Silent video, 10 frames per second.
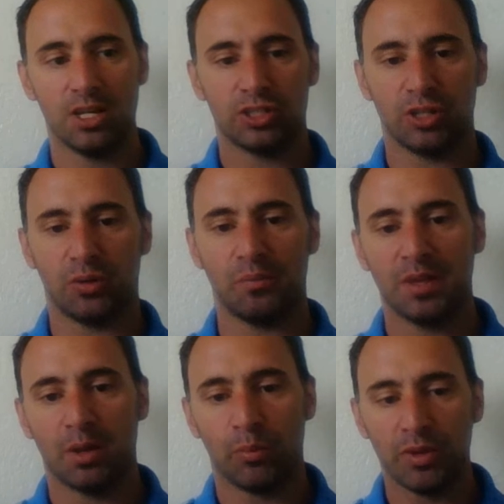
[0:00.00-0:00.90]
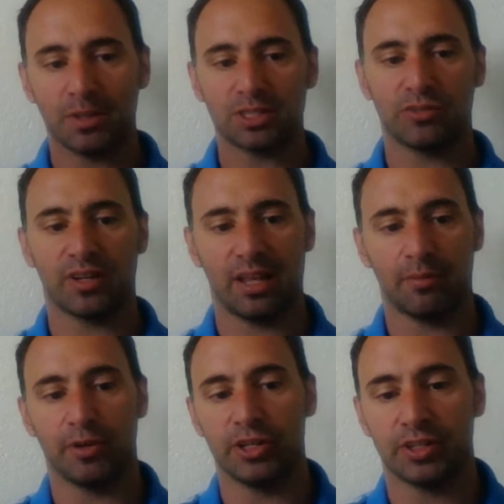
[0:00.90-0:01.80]
So with the muscular
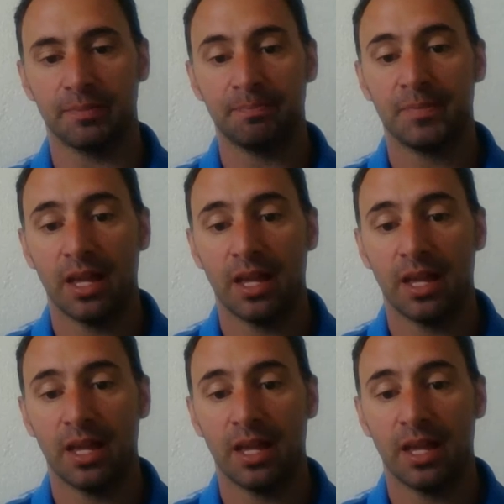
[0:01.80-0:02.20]
recalibration,